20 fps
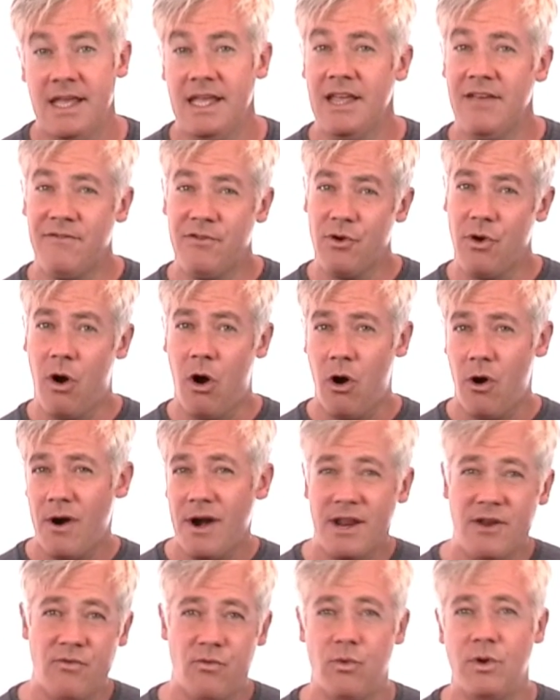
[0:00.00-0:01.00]
If you're
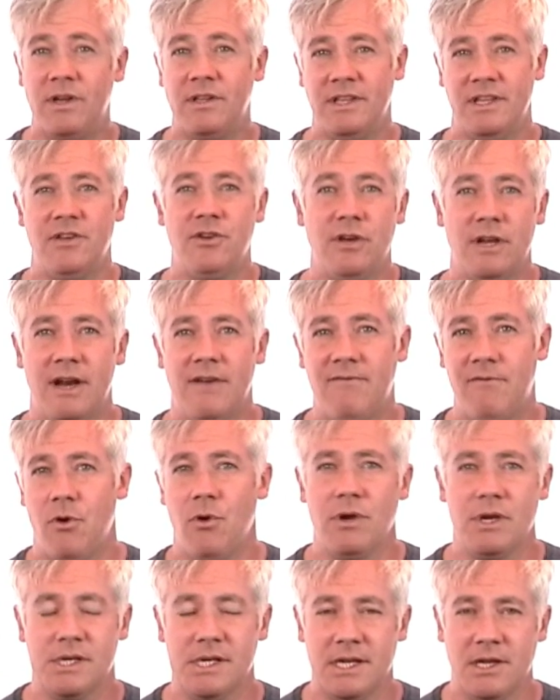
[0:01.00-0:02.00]
already really good at
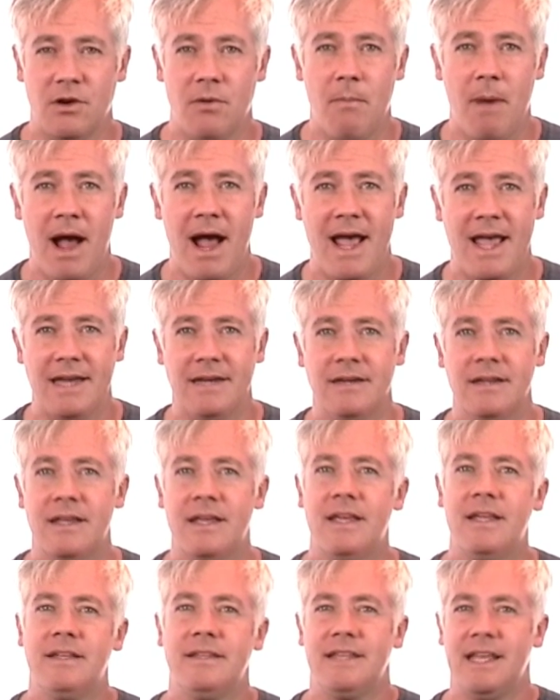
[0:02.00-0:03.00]
focusing your mind,
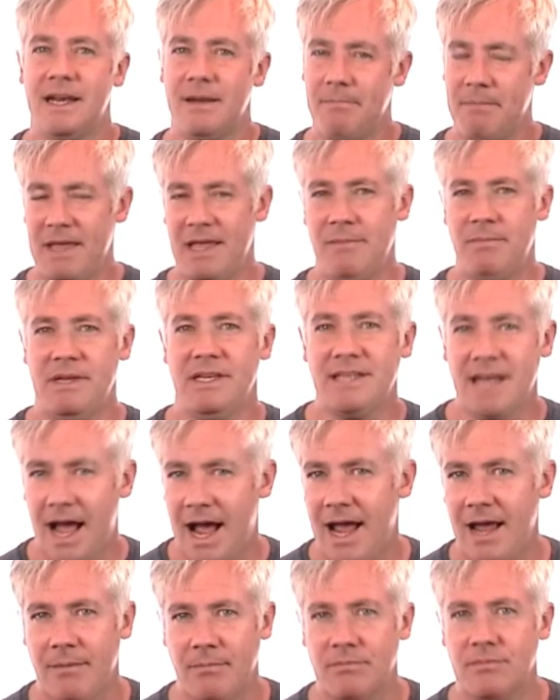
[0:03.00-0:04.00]
then it may be
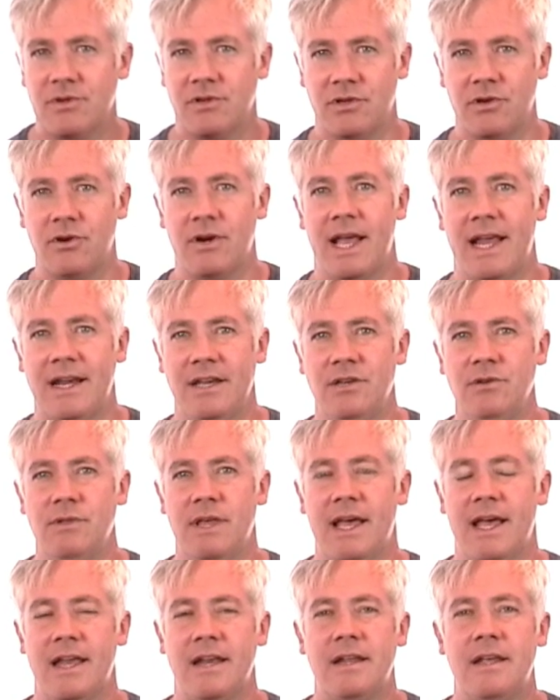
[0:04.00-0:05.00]
time to learn how to do
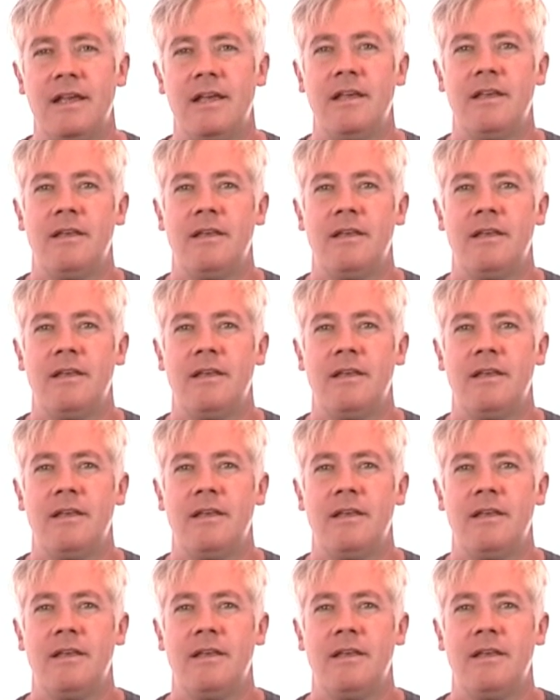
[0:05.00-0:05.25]
that.